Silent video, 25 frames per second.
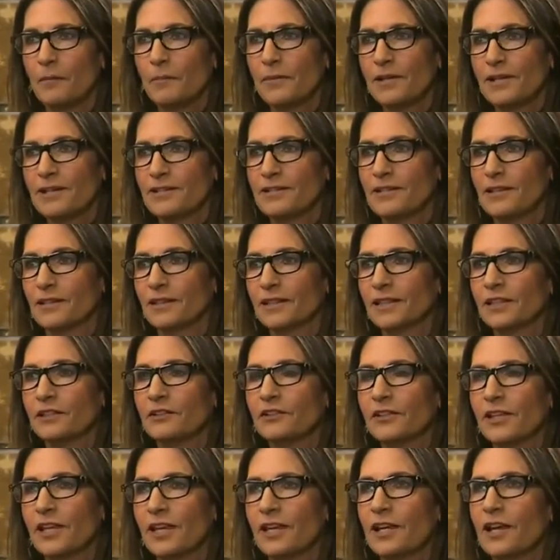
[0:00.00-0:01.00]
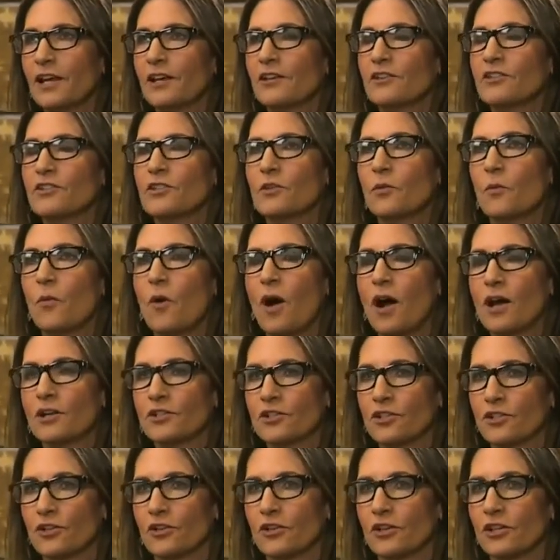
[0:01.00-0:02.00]
But as a little kid, I used to
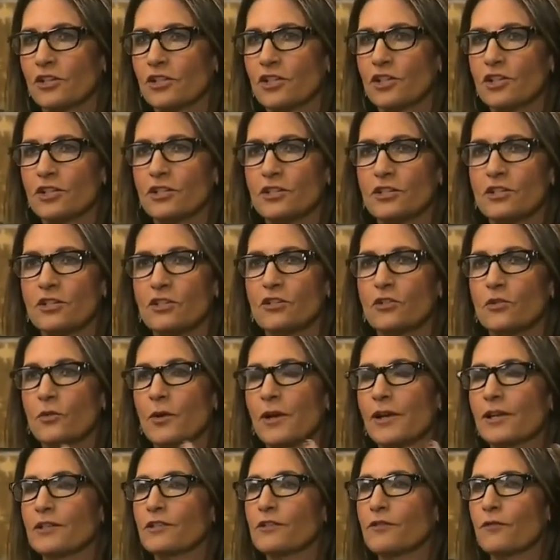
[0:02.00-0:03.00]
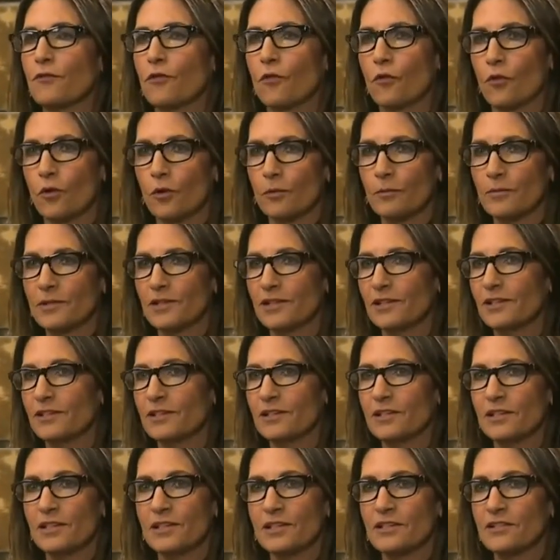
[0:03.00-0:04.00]
watch her, and she just transformed
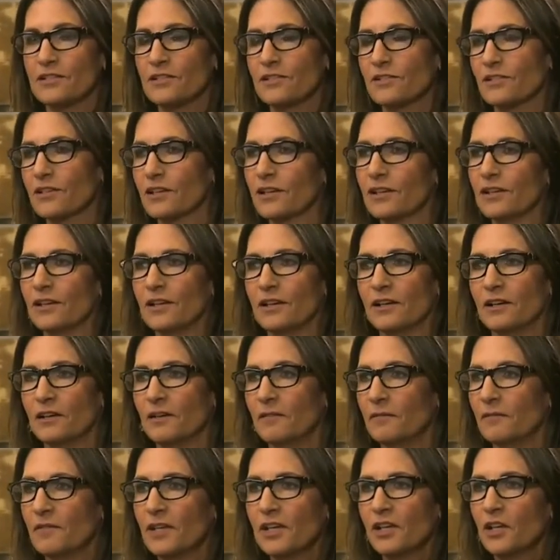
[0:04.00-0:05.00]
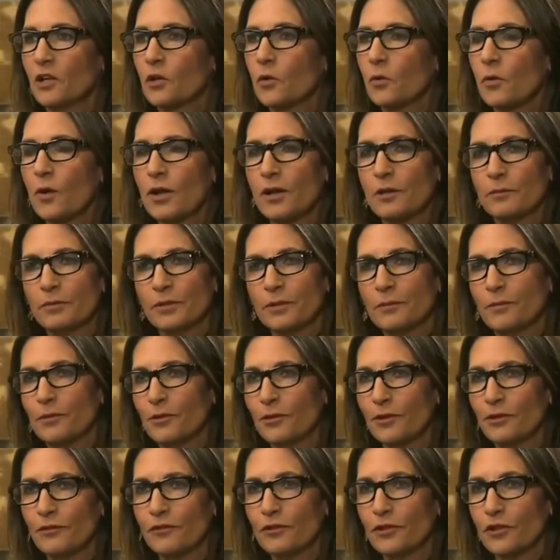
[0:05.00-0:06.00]
into this incredibly
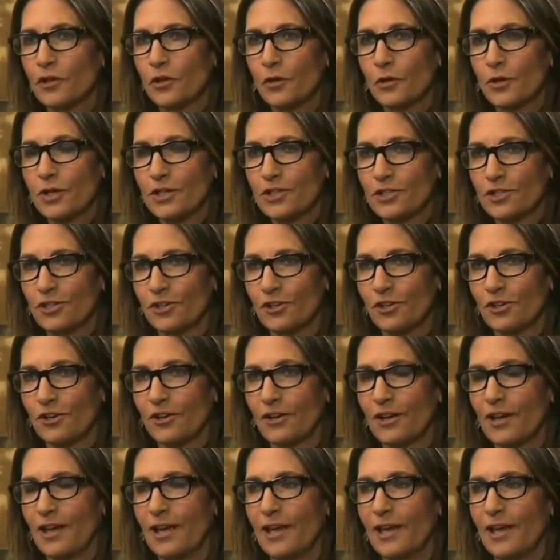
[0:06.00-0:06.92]
beautiful creature.